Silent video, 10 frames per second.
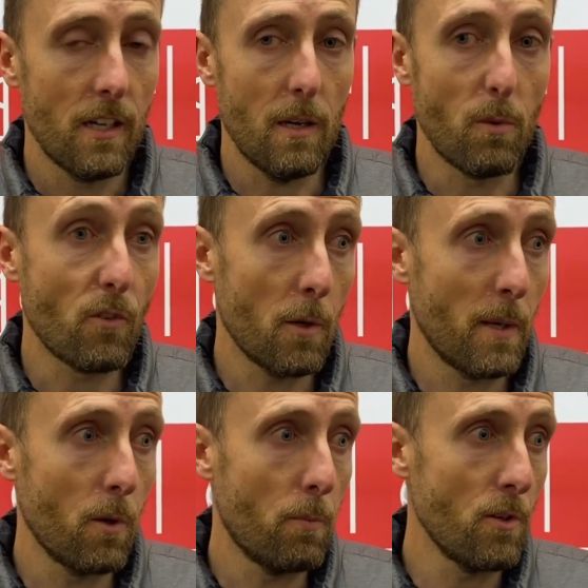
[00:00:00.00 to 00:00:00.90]
and we've got to
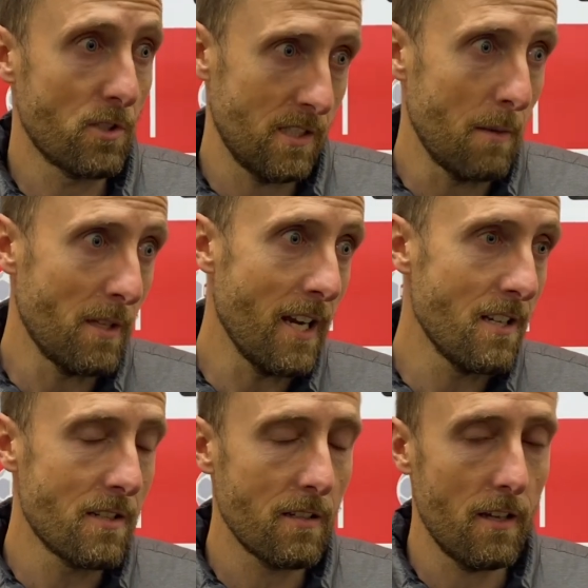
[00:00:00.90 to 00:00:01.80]
pick up points in them
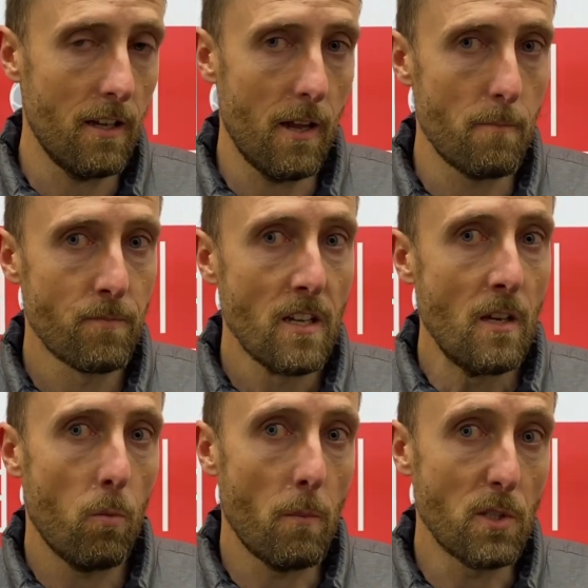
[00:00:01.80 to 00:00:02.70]
days.
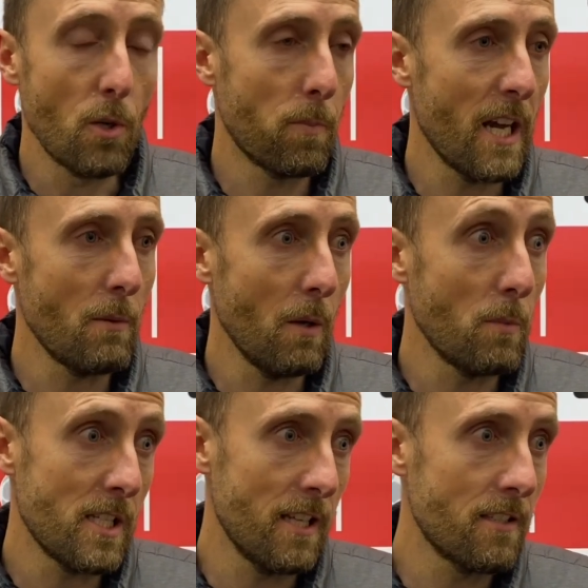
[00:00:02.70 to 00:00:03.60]
When we do play well, we
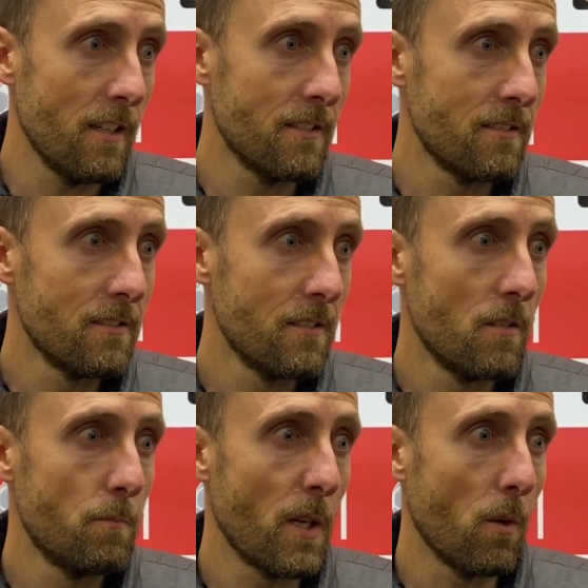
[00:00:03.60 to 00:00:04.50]
tend to
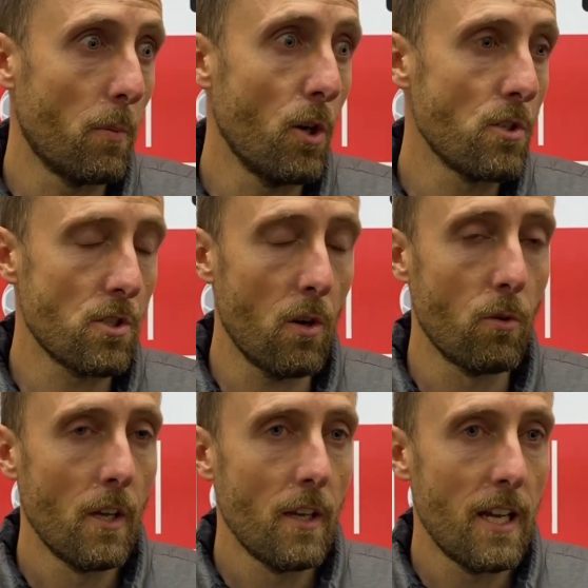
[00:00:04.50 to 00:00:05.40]
pick up points, so
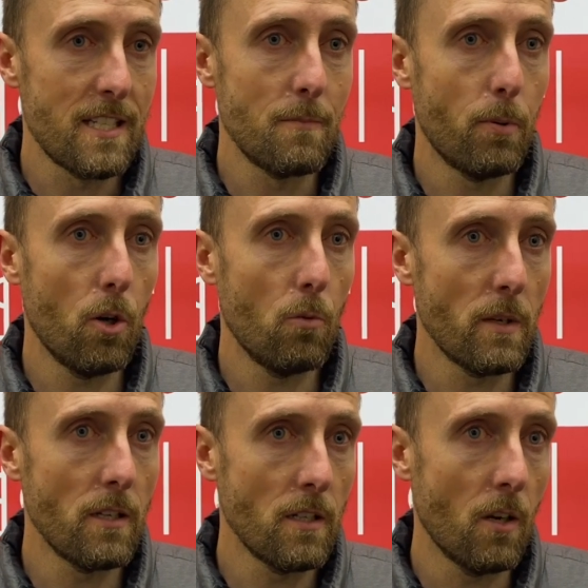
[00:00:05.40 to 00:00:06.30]
it's
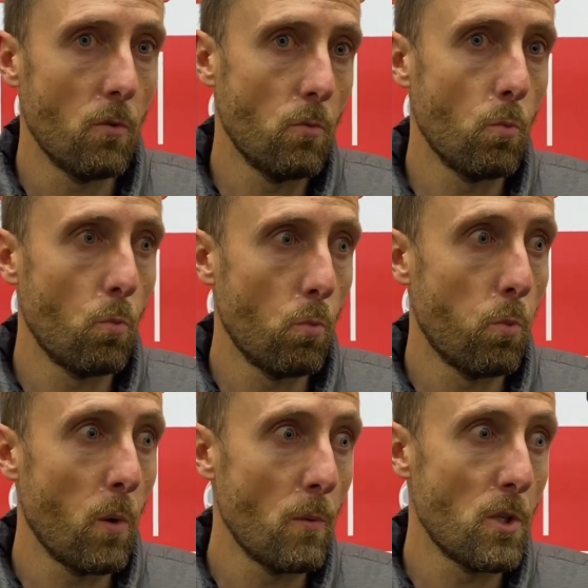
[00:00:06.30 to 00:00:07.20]
important
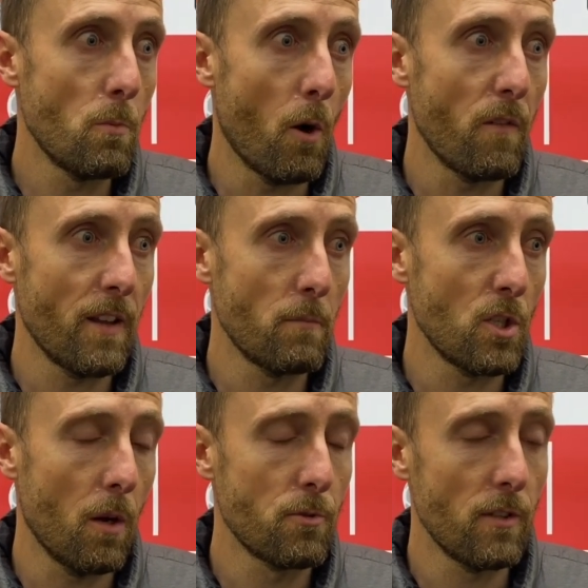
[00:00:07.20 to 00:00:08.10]
we do both of them
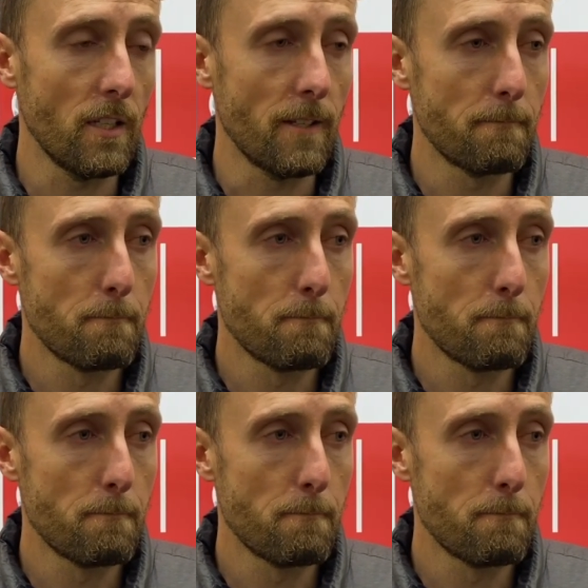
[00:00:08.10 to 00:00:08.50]
jobs, really.